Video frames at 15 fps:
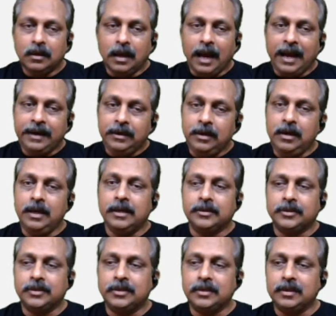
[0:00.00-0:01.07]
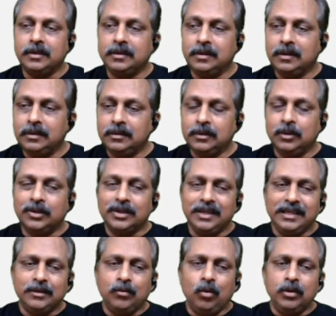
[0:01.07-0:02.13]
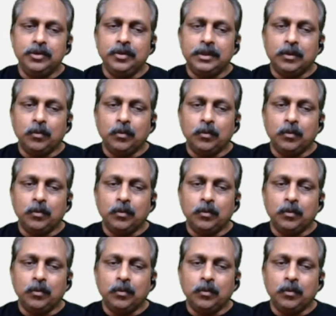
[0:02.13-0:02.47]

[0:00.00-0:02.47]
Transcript: Endless. Usually it goes with